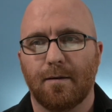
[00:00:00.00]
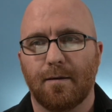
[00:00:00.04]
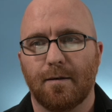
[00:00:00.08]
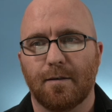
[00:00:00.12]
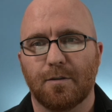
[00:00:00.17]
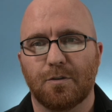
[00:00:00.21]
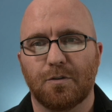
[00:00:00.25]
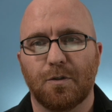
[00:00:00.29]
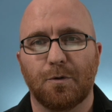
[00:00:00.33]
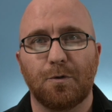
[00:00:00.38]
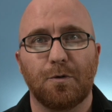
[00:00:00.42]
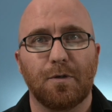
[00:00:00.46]

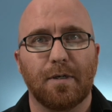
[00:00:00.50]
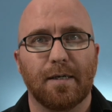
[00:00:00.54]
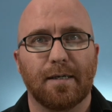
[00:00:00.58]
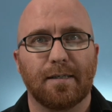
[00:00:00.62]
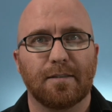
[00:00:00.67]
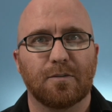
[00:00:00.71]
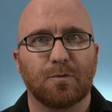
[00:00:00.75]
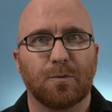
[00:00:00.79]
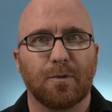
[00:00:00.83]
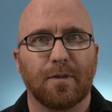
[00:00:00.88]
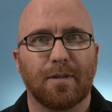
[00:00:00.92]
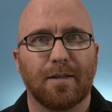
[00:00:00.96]
show you
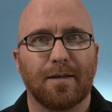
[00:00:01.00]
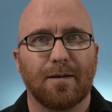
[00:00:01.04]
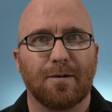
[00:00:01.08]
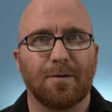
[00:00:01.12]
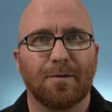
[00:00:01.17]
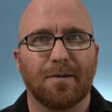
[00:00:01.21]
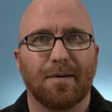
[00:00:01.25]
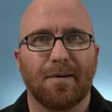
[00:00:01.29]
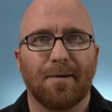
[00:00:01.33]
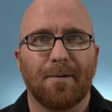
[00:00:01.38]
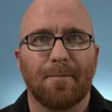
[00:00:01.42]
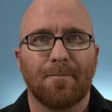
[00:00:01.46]
guys without
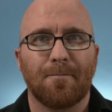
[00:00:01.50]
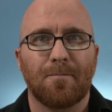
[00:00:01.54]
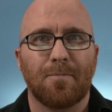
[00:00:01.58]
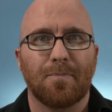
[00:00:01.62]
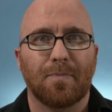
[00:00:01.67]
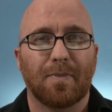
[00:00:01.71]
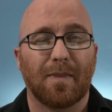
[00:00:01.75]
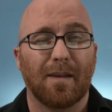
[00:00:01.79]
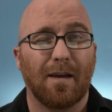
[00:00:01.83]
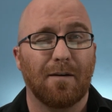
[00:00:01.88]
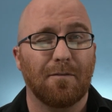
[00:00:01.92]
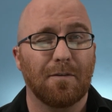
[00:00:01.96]

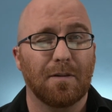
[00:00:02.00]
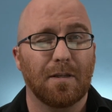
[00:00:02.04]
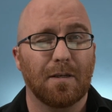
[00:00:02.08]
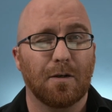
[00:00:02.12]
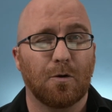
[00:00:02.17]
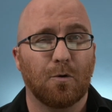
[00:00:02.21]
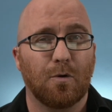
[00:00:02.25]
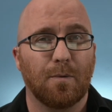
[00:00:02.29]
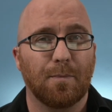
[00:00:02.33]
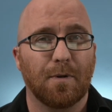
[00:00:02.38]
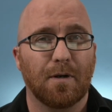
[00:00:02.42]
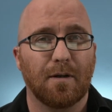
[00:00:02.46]
having the
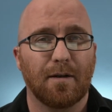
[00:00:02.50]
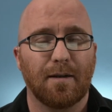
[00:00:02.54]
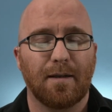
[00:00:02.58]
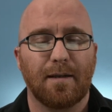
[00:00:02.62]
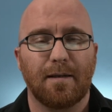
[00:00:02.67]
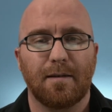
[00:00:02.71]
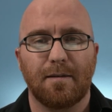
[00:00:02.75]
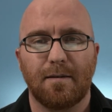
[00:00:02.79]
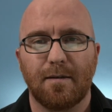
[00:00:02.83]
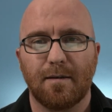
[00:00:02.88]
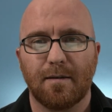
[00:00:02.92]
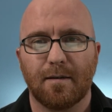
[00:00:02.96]
equipment on
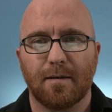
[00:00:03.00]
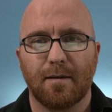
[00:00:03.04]
hand yet.